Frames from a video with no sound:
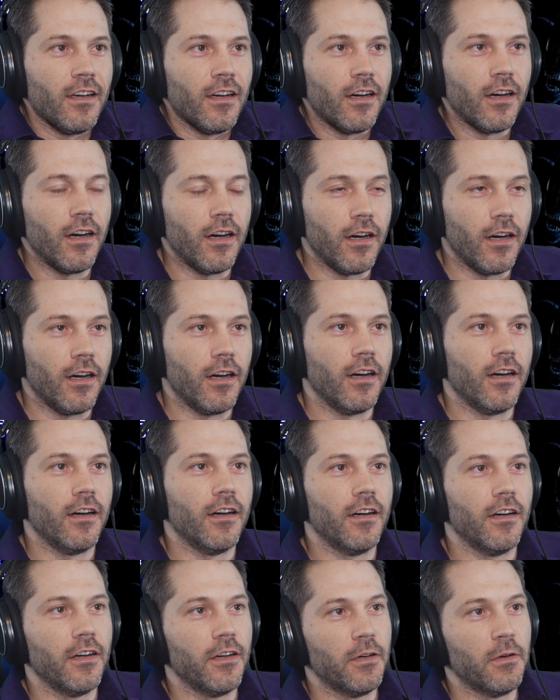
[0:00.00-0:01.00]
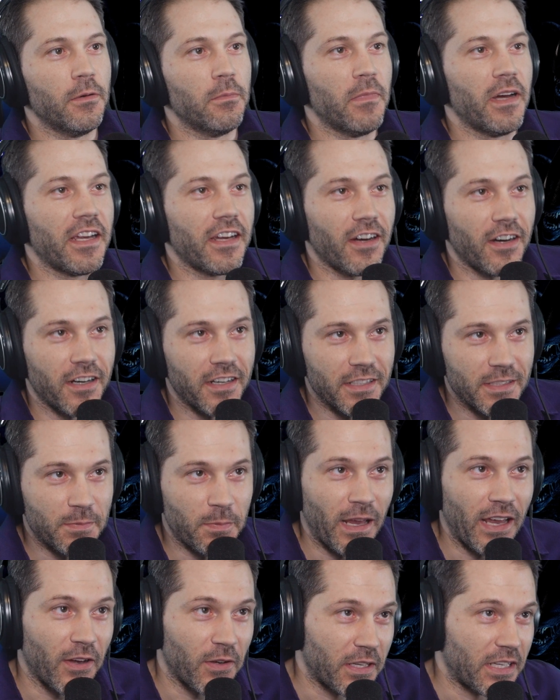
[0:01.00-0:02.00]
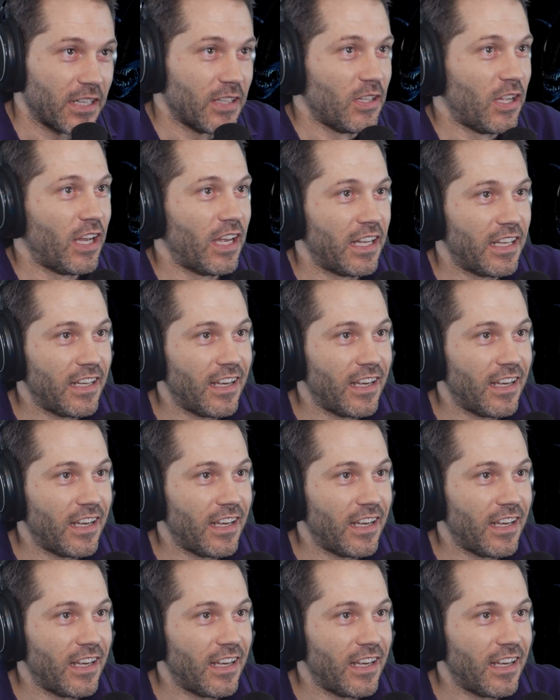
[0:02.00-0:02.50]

Oh, my heart is pounding a lot.